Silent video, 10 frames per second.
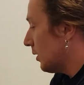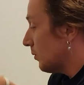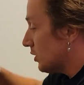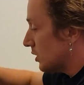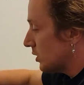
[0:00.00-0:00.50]

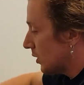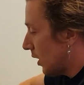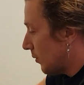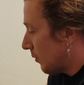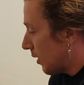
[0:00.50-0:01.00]
Which is
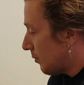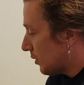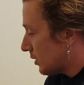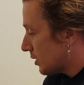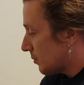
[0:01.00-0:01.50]
highway
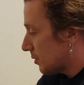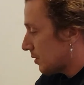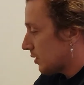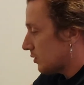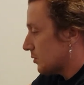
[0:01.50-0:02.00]
robbery on some of the
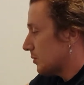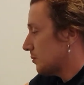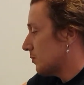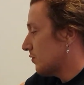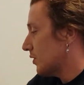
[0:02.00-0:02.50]
bottles,
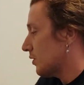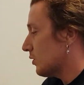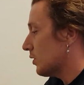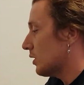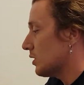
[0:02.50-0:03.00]
but very
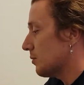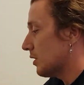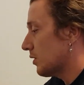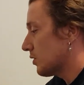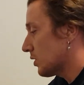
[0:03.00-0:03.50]
good on some
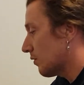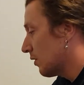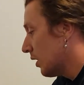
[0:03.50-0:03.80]
of the other stuff.